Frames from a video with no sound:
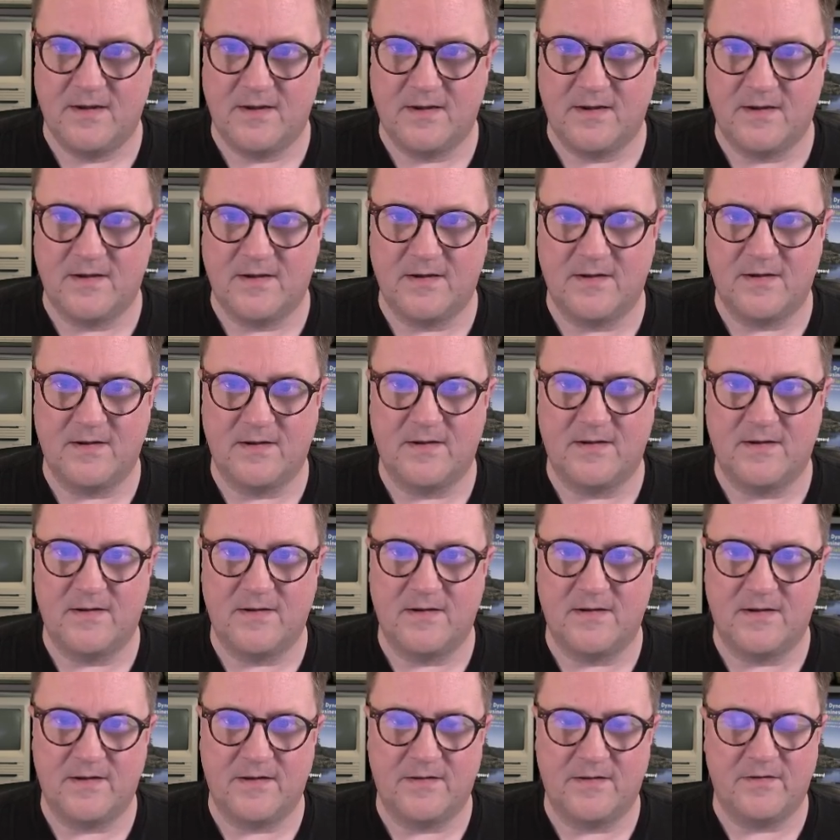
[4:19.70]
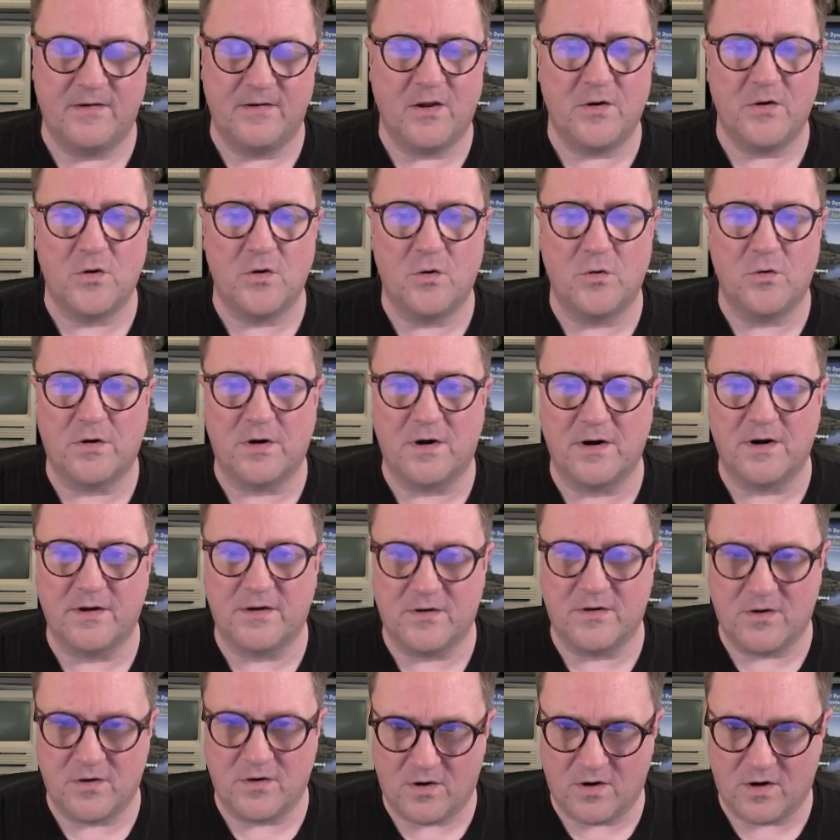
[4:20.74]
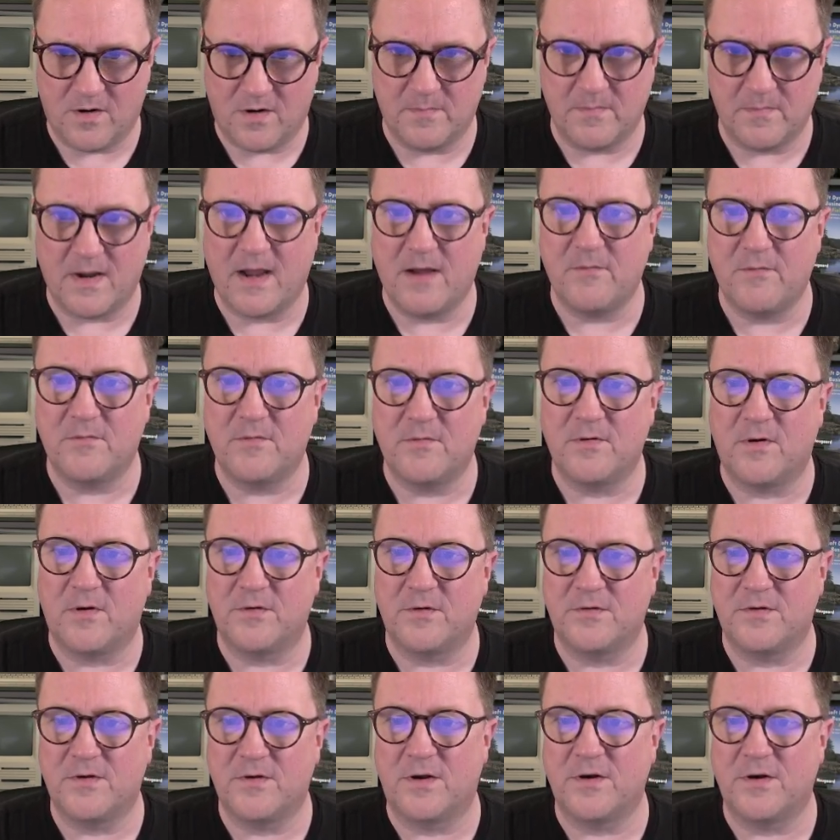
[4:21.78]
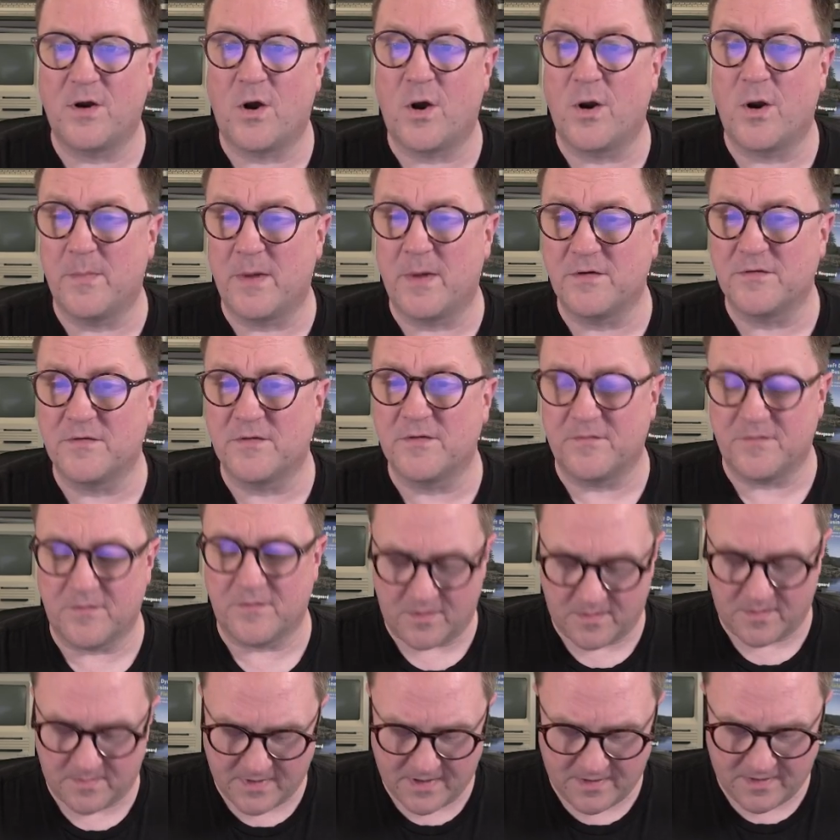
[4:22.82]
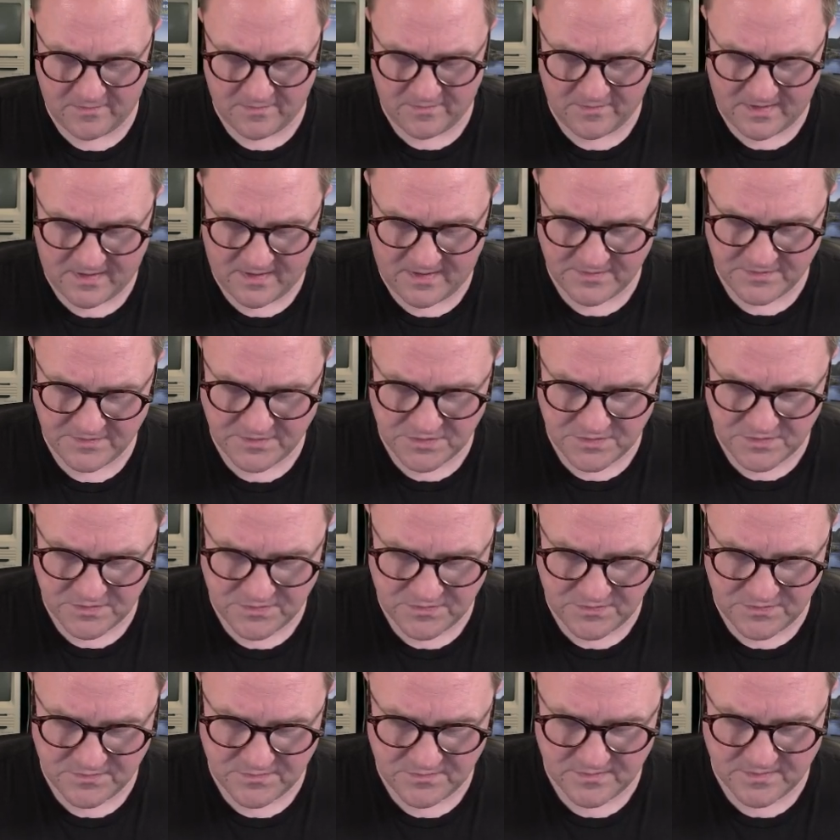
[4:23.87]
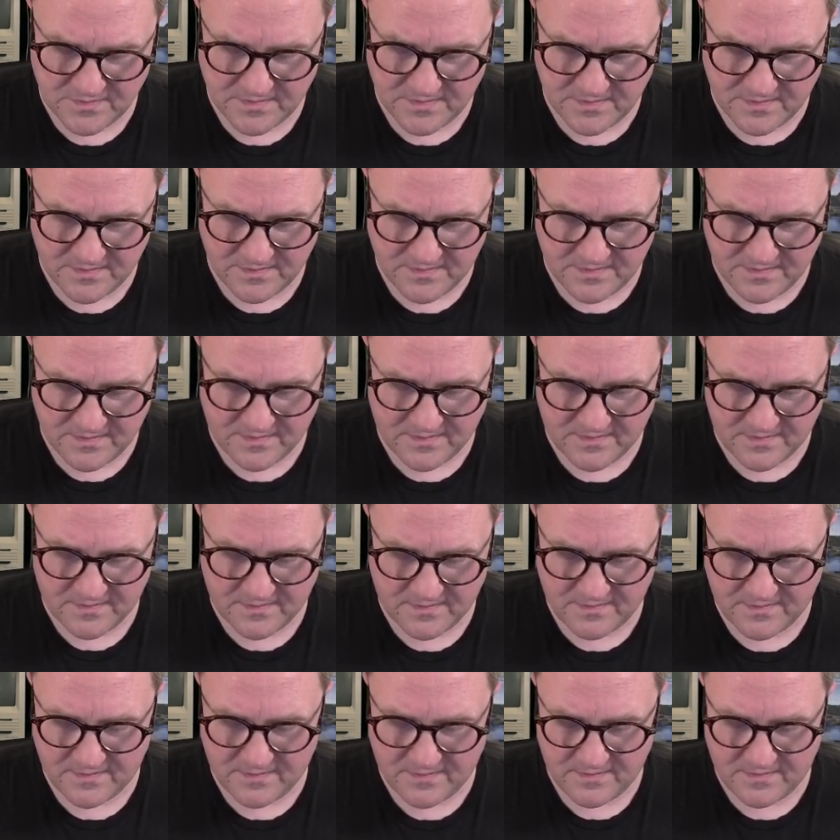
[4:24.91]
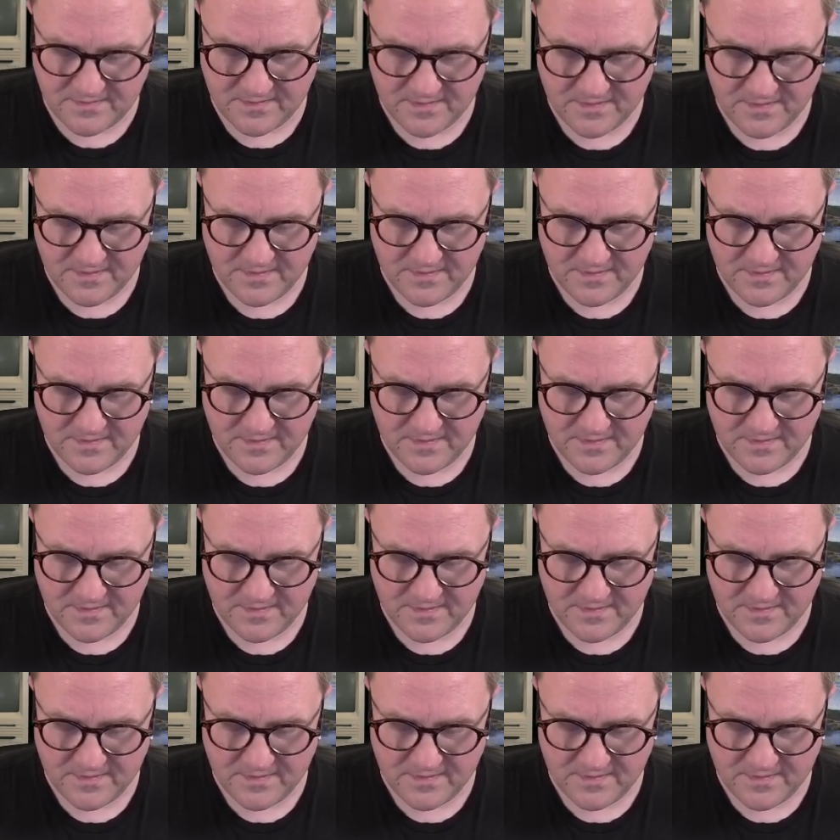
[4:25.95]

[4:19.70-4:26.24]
not Hogarth.com, I will .onmicrosoft.com. I would like to